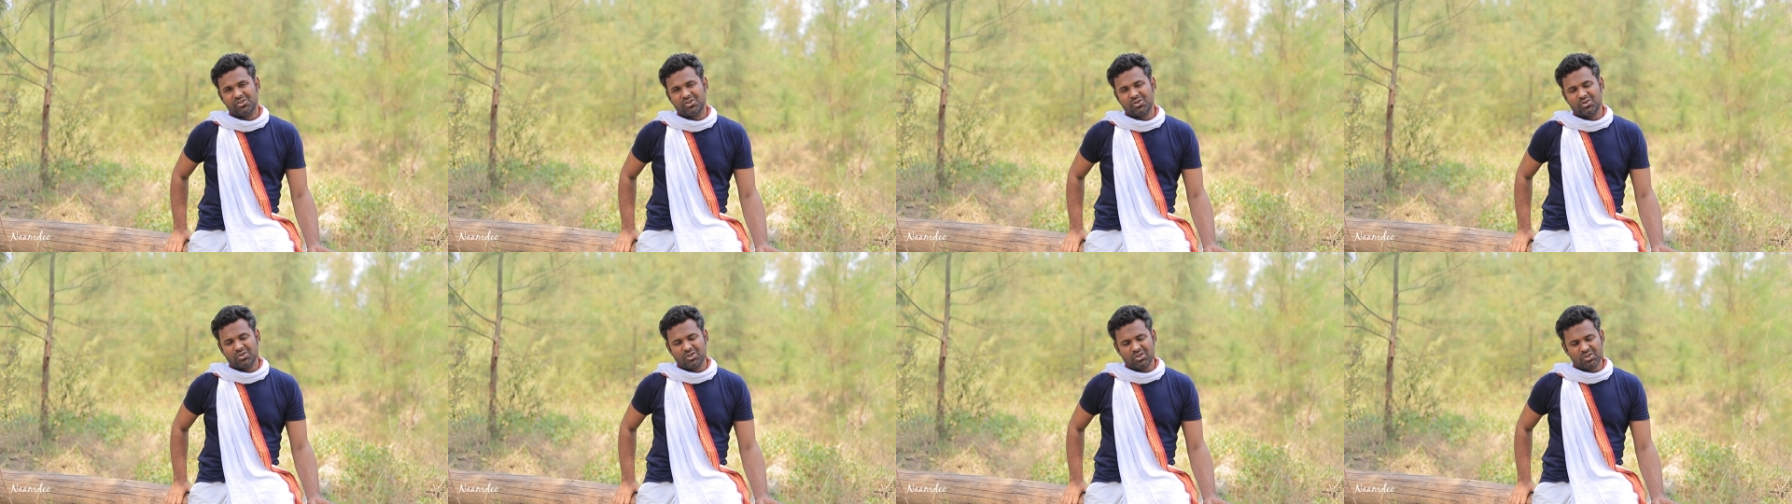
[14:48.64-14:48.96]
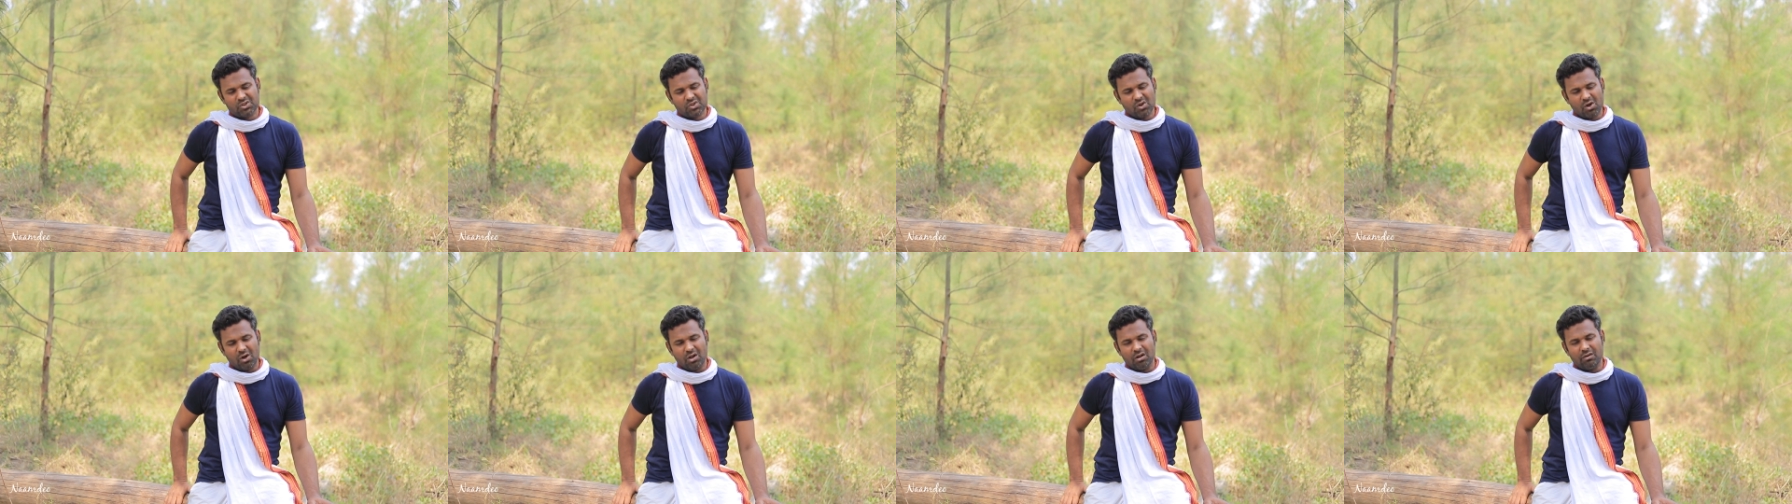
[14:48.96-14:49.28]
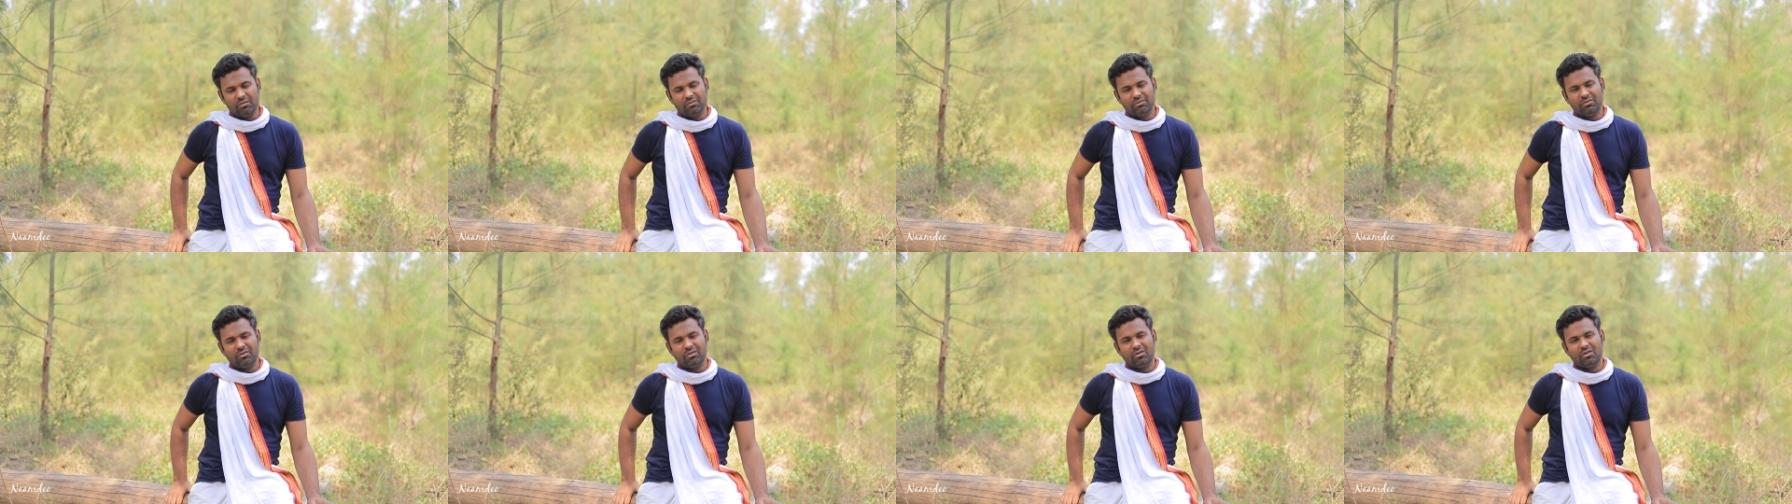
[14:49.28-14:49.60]
to
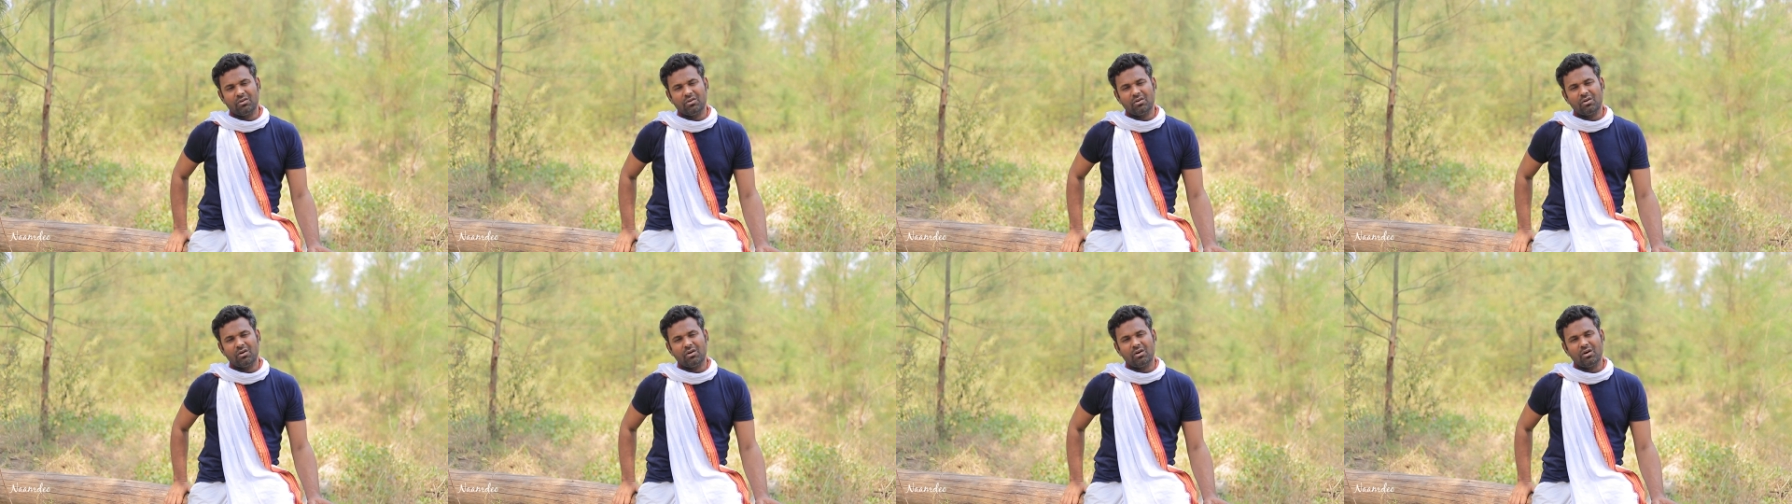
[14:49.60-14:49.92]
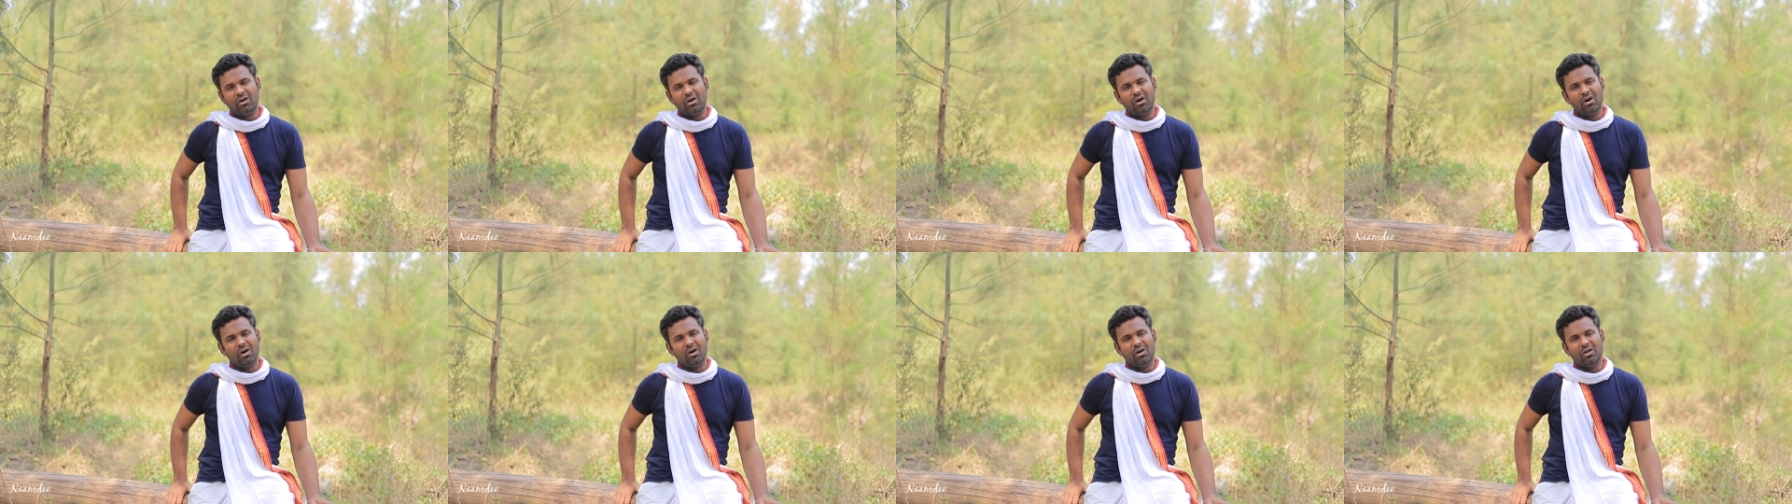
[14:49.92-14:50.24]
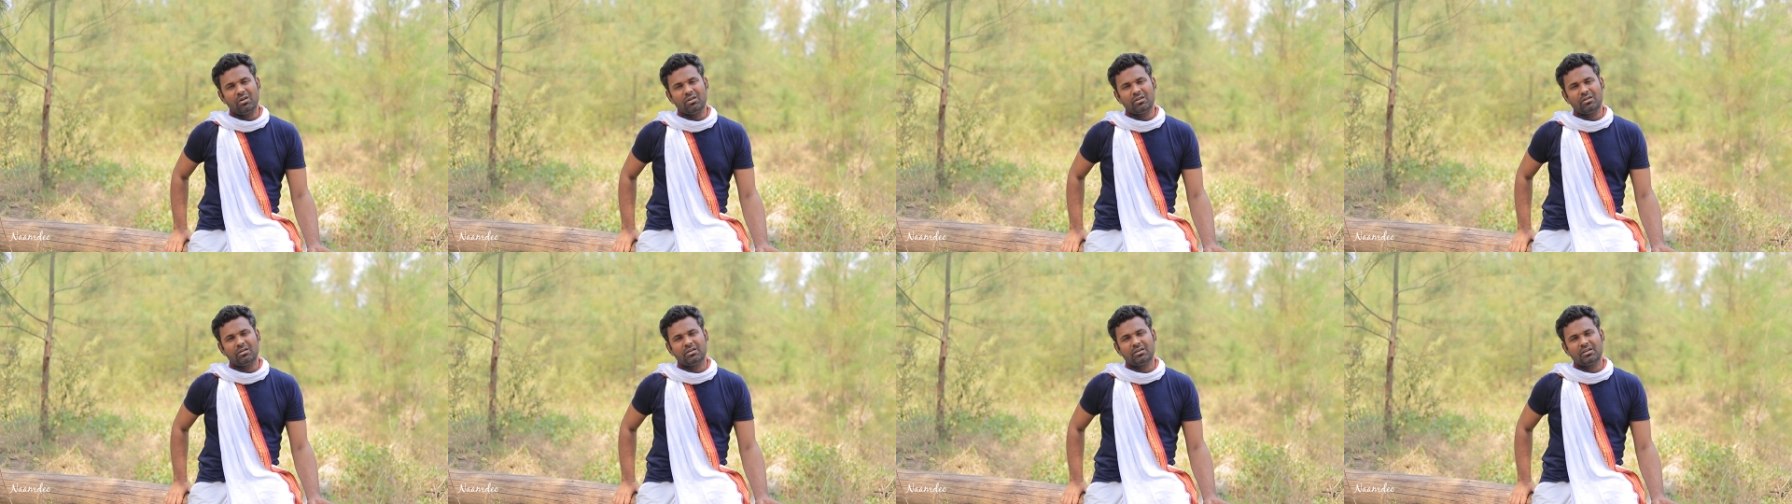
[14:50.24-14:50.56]
dissolve
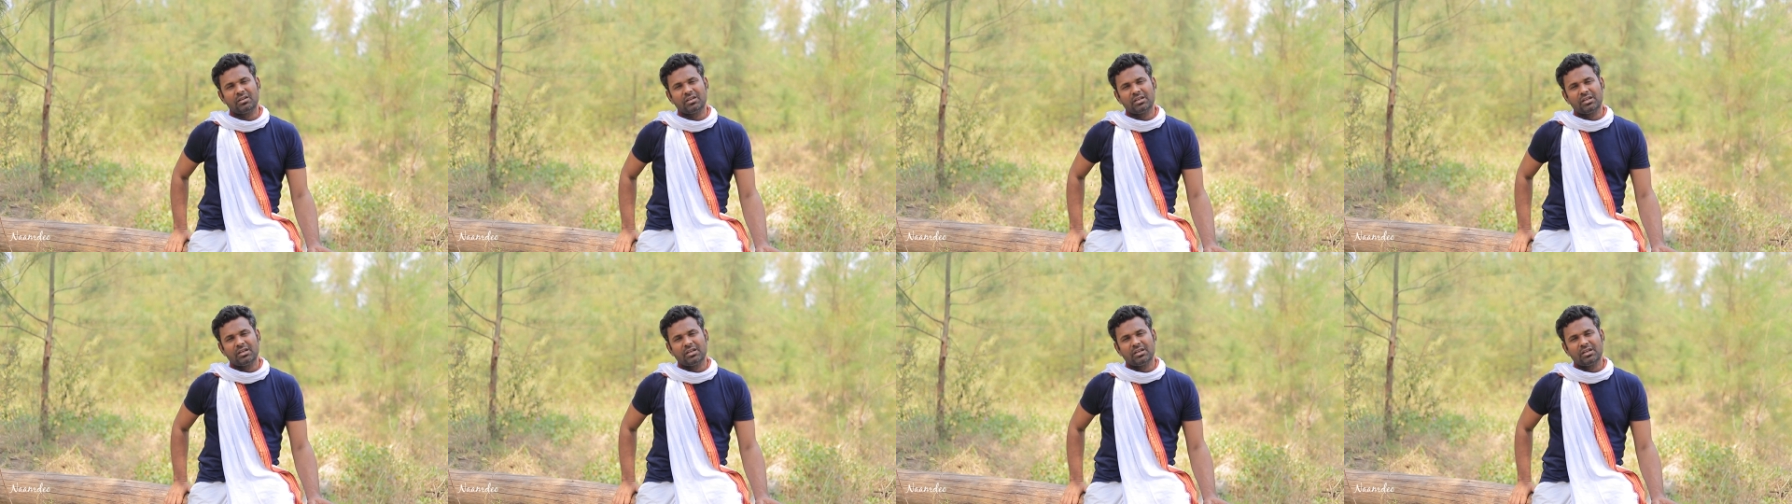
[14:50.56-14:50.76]
all